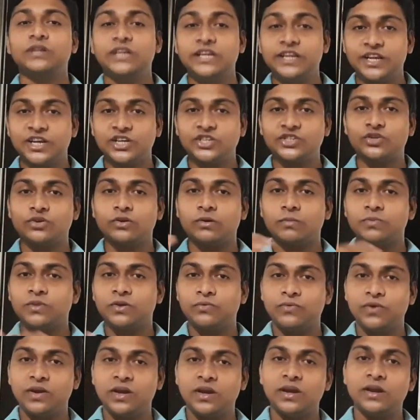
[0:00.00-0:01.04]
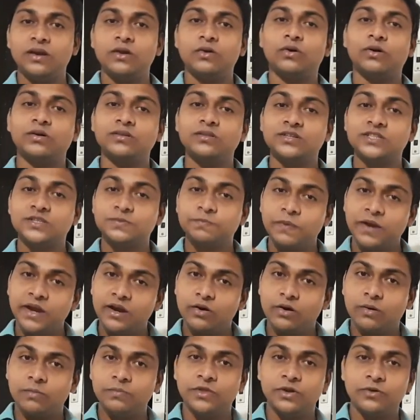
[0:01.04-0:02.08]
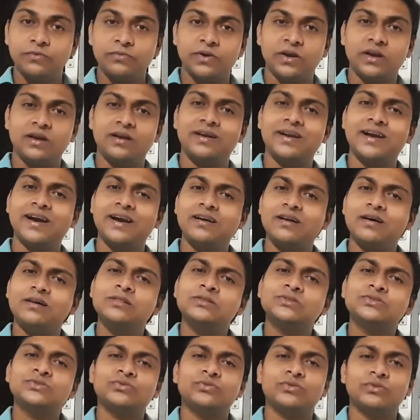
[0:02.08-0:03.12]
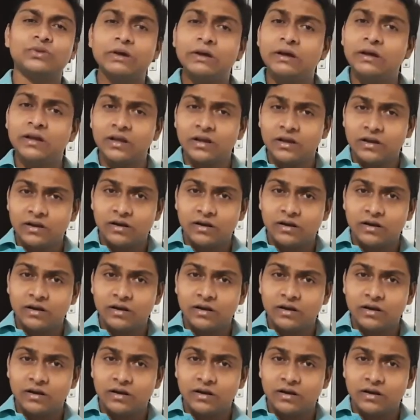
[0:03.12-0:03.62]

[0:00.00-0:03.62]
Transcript: direction of the wind or the speed of the wind, that also